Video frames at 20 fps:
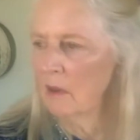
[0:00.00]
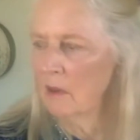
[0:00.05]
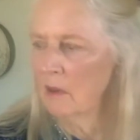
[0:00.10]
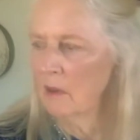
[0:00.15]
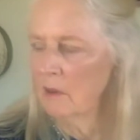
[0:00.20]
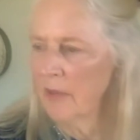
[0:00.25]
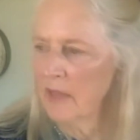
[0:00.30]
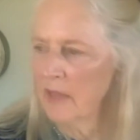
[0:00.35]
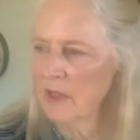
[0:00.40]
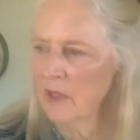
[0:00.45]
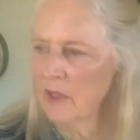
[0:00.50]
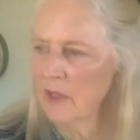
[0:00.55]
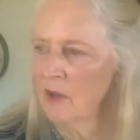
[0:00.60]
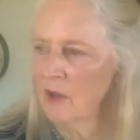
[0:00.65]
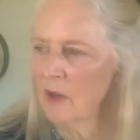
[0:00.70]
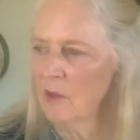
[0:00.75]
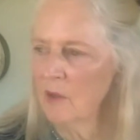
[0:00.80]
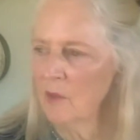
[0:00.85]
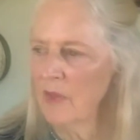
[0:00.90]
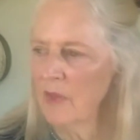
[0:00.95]
passing
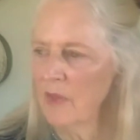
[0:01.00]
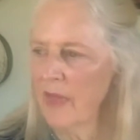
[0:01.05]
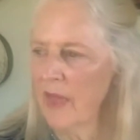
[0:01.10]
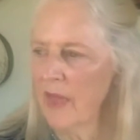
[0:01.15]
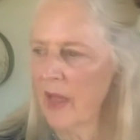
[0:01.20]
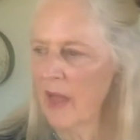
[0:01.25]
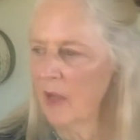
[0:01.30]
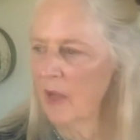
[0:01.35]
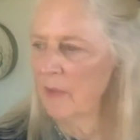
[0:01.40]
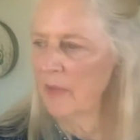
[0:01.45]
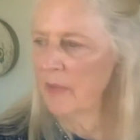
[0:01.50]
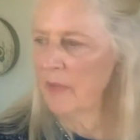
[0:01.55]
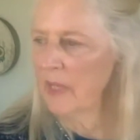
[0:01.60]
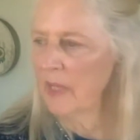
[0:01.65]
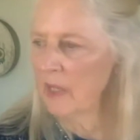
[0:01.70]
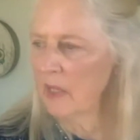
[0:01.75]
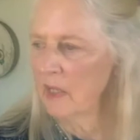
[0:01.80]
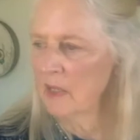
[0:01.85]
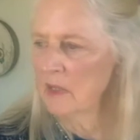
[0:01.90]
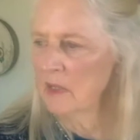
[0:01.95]
on with that
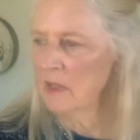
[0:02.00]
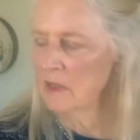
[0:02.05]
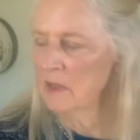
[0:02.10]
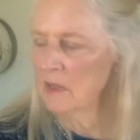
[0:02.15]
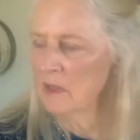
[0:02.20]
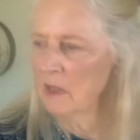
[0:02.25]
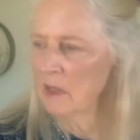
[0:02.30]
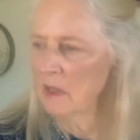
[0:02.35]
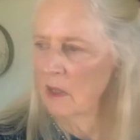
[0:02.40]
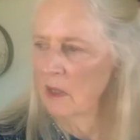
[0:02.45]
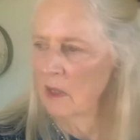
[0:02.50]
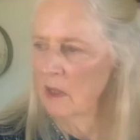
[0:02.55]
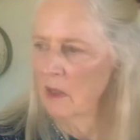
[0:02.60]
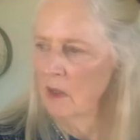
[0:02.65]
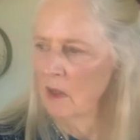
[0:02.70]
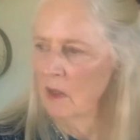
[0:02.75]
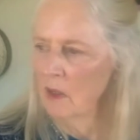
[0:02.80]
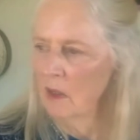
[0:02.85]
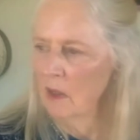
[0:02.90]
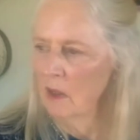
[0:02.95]
because
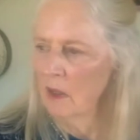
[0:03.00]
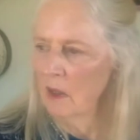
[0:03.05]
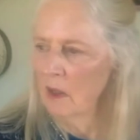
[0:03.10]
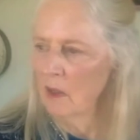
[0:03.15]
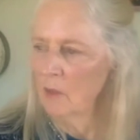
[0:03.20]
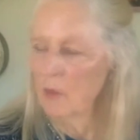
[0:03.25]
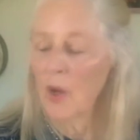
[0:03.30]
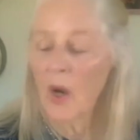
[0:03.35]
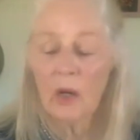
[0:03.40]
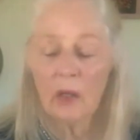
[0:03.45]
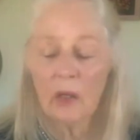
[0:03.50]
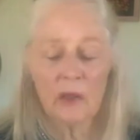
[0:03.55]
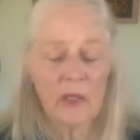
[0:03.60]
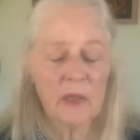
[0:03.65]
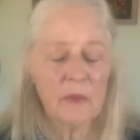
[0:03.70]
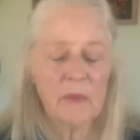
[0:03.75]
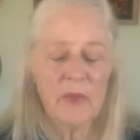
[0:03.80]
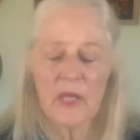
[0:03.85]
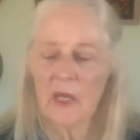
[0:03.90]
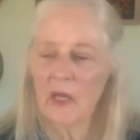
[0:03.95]

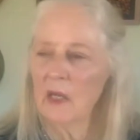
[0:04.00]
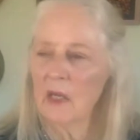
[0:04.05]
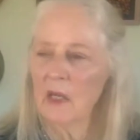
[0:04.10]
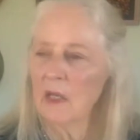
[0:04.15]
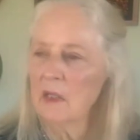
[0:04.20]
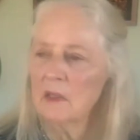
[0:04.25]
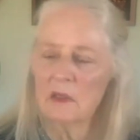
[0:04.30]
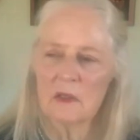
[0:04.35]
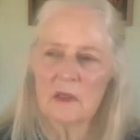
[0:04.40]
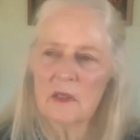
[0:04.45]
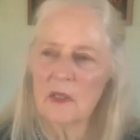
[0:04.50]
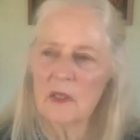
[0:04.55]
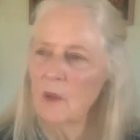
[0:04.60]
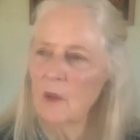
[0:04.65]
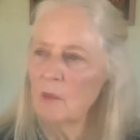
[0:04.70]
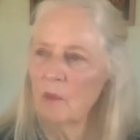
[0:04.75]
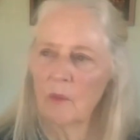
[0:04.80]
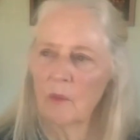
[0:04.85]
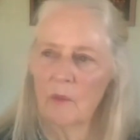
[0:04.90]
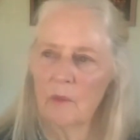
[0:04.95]
partly because in
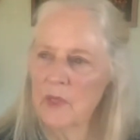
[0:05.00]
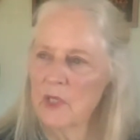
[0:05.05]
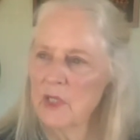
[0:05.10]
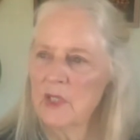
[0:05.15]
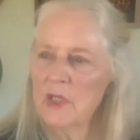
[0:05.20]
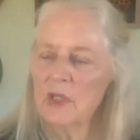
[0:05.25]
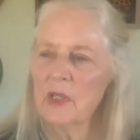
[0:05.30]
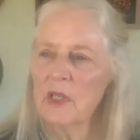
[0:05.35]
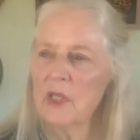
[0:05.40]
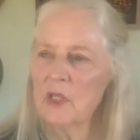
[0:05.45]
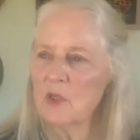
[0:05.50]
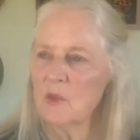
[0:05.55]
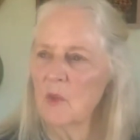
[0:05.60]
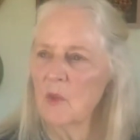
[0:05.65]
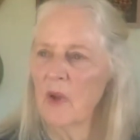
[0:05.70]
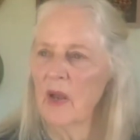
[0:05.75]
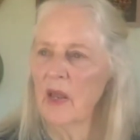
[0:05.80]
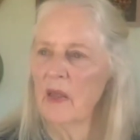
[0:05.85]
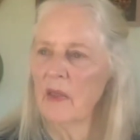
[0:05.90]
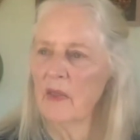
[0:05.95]
some mysterious
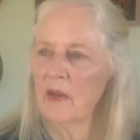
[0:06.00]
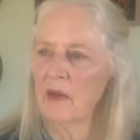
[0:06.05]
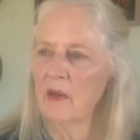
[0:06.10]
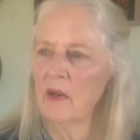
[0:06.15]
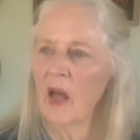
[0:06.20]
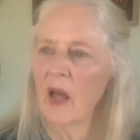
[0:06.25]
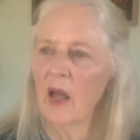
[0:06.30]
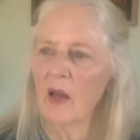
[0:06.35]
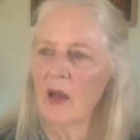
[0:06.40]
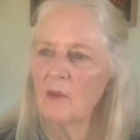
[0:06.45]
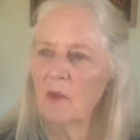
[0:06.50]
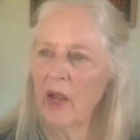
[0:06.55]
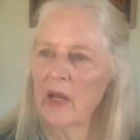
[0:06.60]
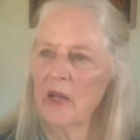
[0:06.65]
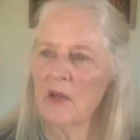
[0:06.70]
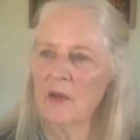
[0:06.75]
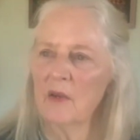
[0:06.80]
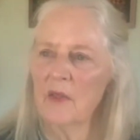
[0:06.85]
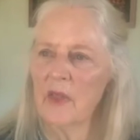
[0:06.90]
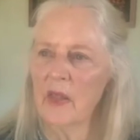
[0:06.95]
way they're not
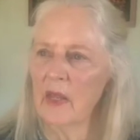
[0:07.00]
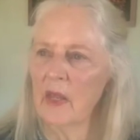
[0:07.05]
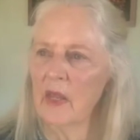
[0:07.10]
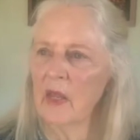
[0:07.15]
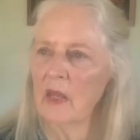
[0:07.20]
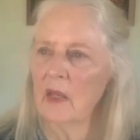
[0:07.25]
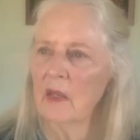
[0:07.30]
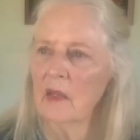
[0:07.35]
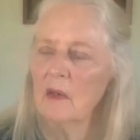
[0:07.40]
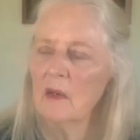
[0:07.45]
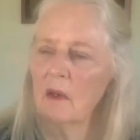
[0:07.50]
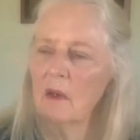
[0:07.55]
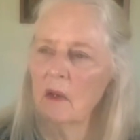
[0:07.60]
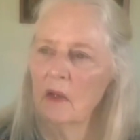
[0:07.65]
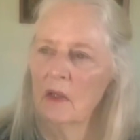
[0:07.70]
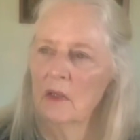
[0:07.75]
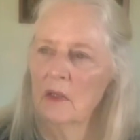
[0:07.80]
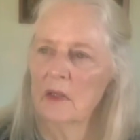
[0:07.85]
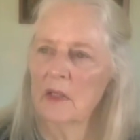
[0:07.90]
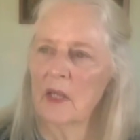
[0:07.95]
ready or they can't
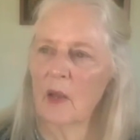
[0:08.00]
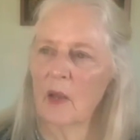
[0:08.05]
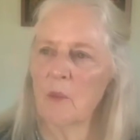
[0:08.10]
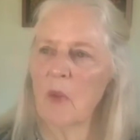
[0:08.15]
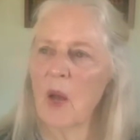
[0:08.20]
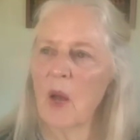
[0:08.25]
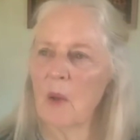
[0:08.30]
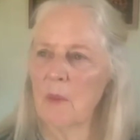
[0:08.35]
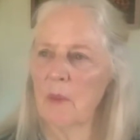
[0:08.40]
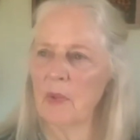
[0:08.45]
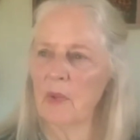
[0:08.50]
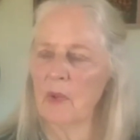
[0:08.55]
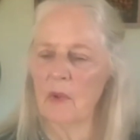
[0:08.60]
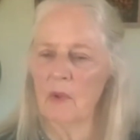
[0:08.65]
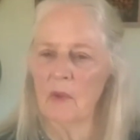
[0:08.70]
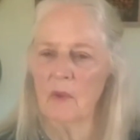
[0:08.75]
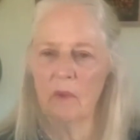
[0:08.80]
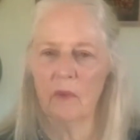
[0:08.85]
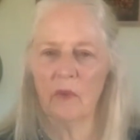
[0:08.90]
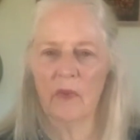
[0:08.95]
step up
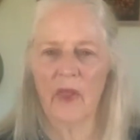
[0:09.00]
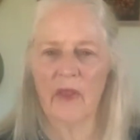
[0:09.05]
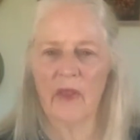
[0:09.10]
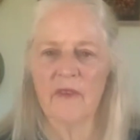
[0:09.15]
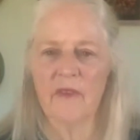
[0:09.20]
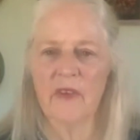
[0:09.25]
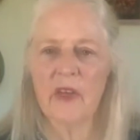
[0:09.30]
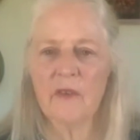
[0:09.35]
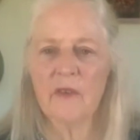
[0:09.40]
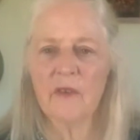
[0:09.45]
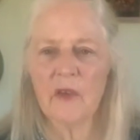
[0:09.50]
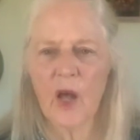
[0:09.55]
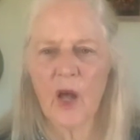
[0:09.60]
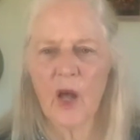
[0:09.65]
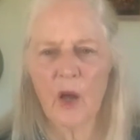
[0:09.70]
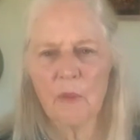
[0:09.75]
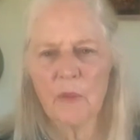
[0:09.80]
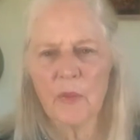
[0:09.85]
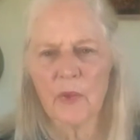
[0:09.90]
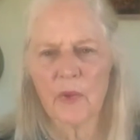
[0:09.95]
or they've given
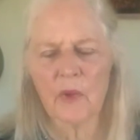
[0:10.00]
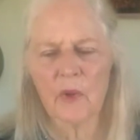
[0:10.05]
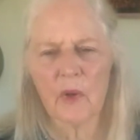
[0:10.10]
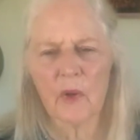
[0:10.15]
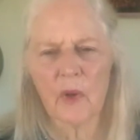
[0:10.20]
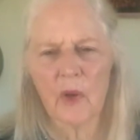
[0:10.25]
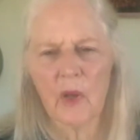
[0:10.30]
up or